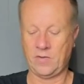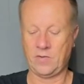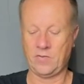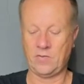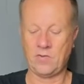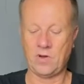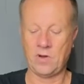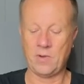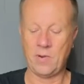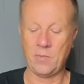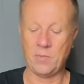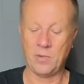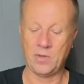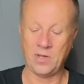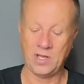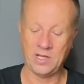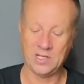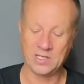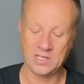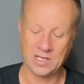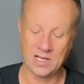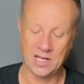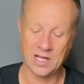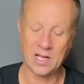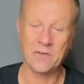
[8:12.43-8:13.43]
So remember,
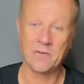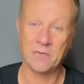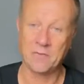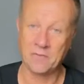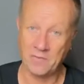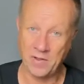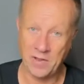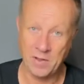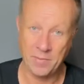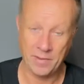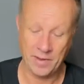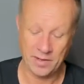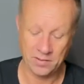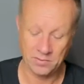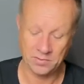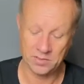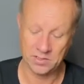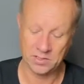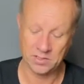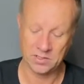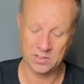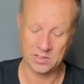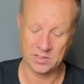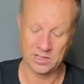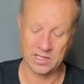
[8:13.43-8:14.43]
the females,
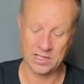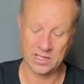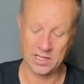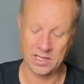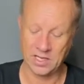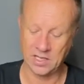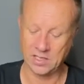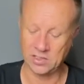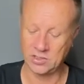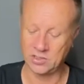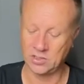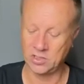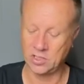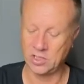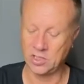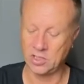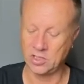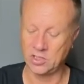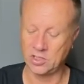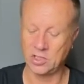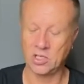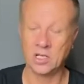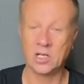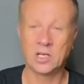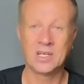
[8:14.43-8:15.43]
they can
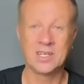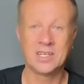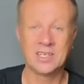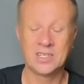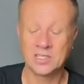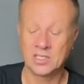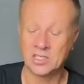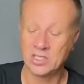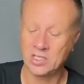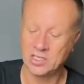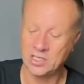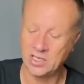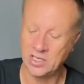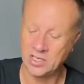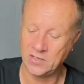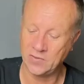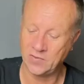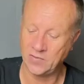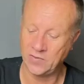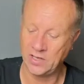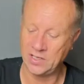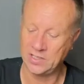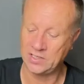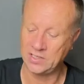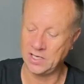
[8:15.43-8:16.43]
touch 6
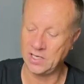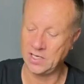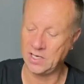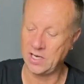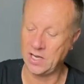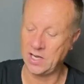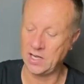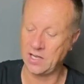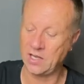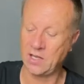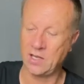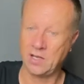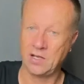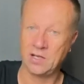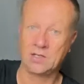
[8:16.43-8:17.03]
feet in length.